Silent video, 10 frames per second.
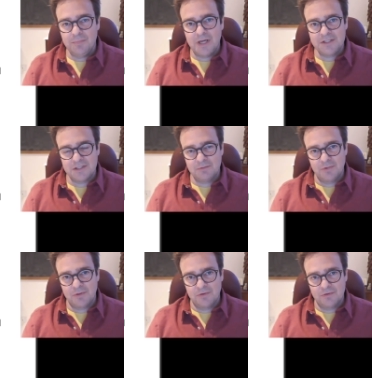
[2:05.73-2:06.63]
matching
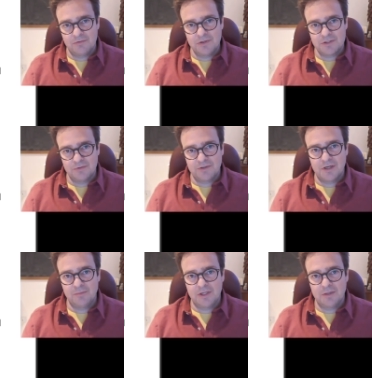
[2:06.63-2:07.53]
with the traditional
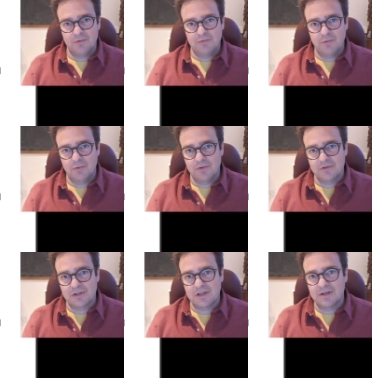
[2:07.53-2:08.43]
timetable for
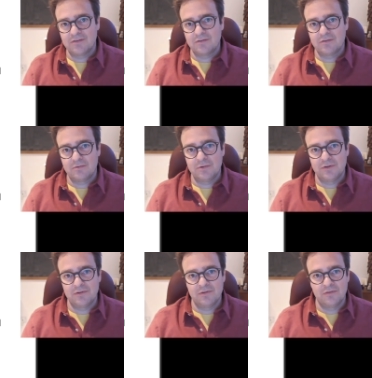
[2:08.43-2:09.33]
this class,
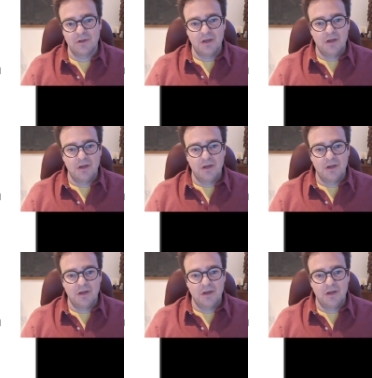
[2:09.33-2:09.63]
which is